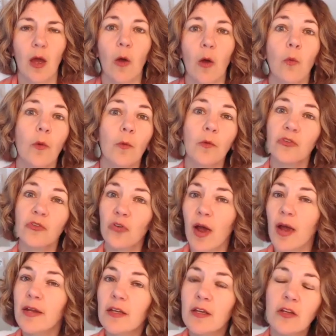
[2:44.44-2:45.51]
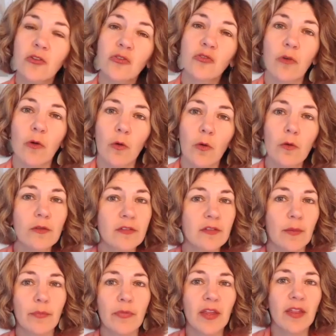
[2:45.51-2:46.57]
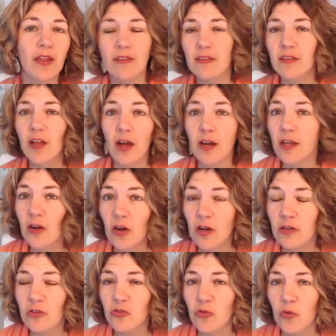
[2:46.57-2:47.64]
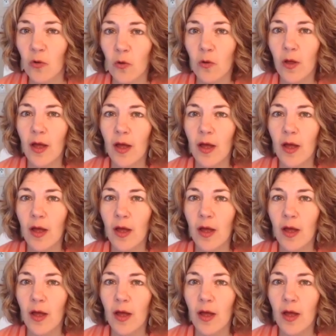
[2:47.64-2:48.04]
When we're trying to control something that's not in our control,